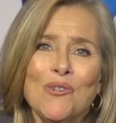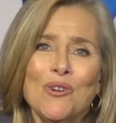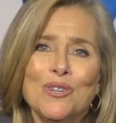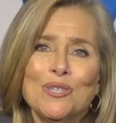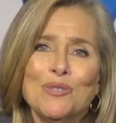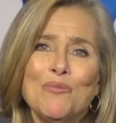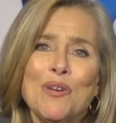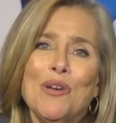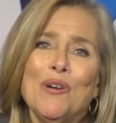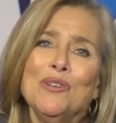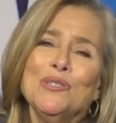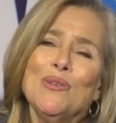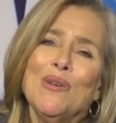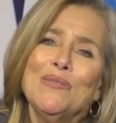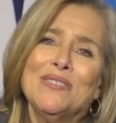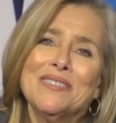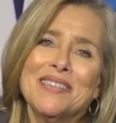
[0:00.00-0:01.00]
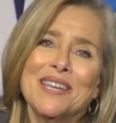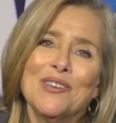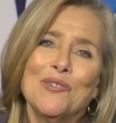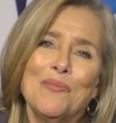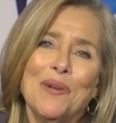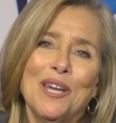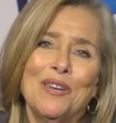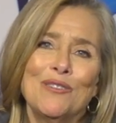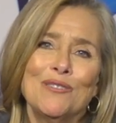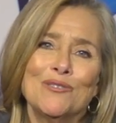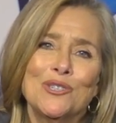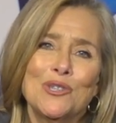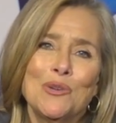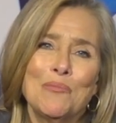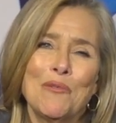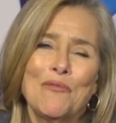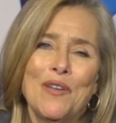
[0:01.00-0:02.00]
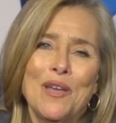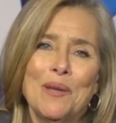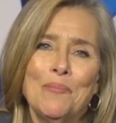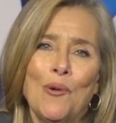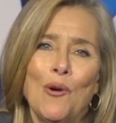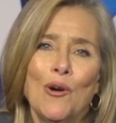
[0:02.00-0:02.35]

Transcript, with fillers: course, we also have to say goodbye to your superfan